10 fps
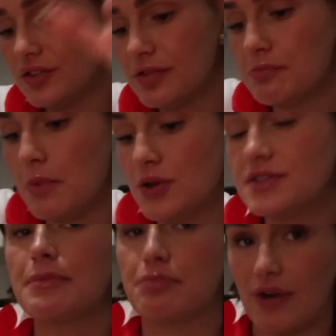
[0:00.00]

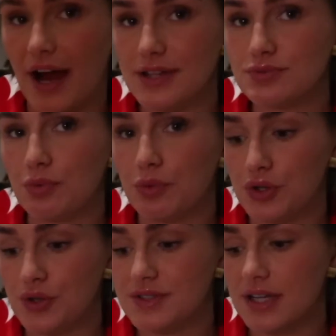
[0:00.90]
Most brands will want
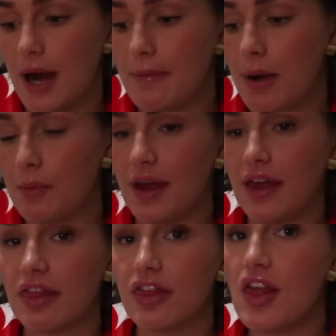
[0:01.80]
you to come up
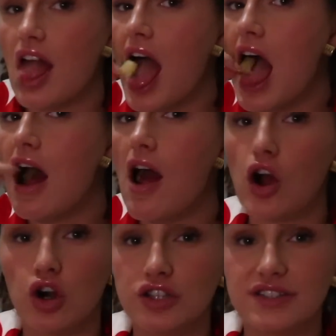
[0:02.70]
with a
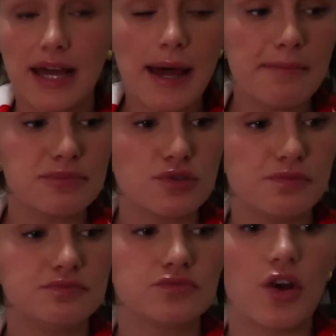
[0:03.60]
concept
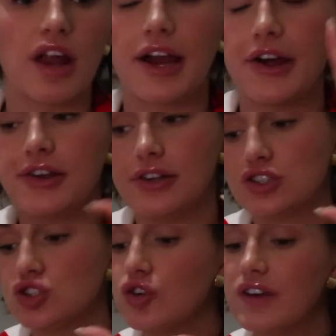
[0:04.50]
or like a
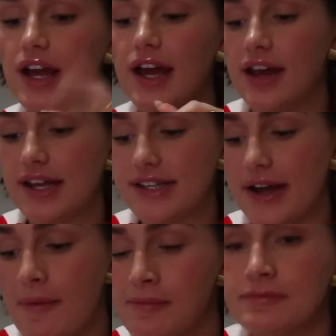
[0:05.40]
storyline
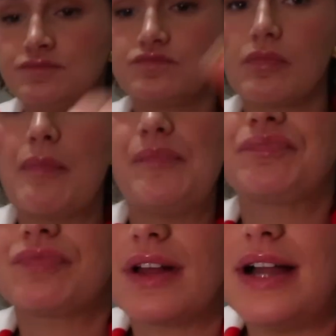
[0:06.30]
idea,
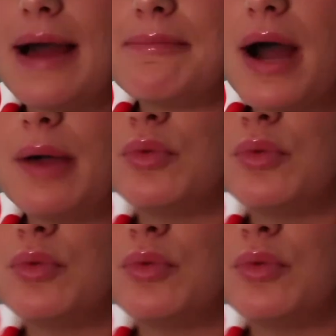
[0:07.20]
and mine